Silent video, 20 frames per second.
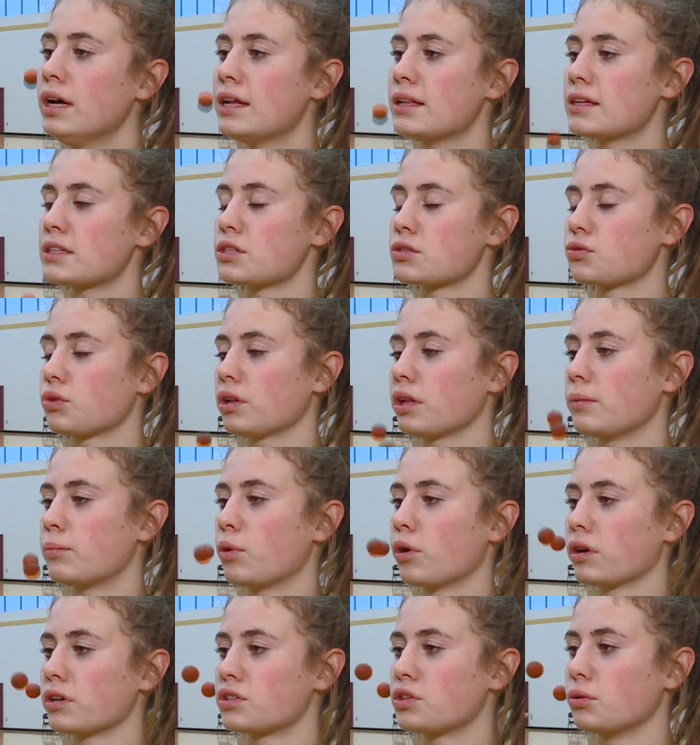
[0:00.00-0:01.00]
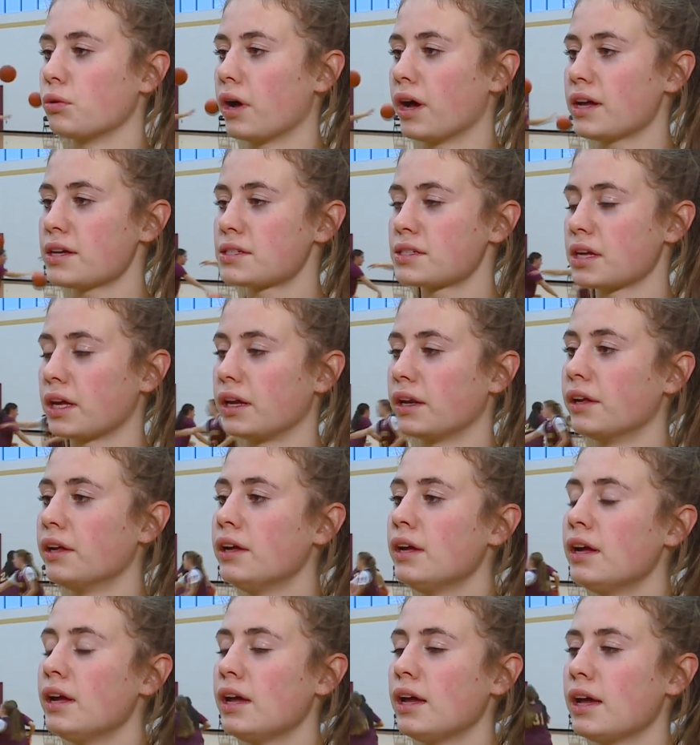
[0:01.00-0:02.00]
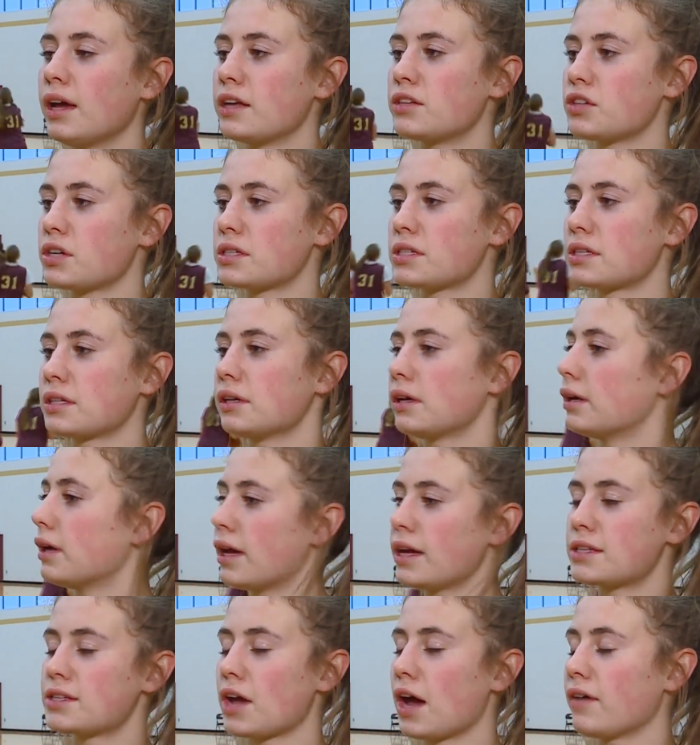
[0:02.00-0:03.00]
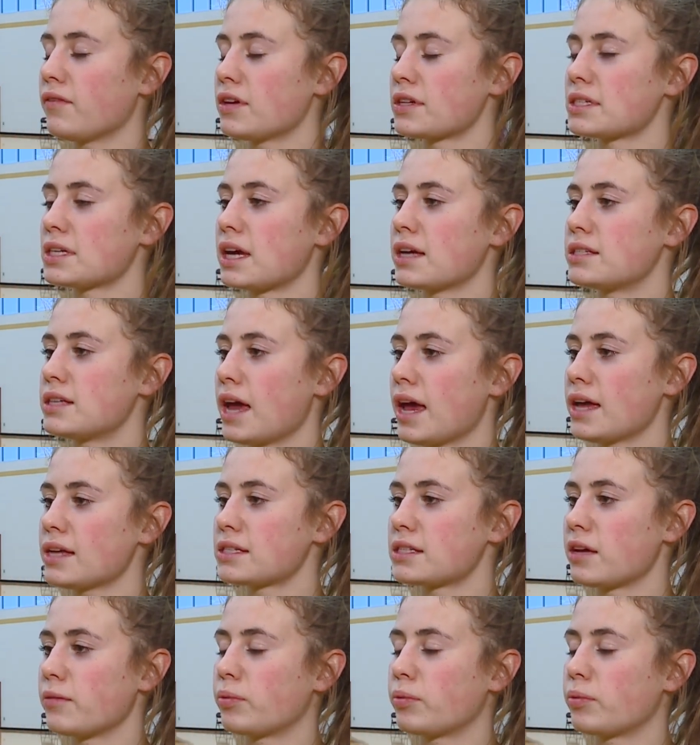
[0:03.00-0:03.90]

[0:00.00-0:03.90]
This is really important to us and it just it's obviously a test.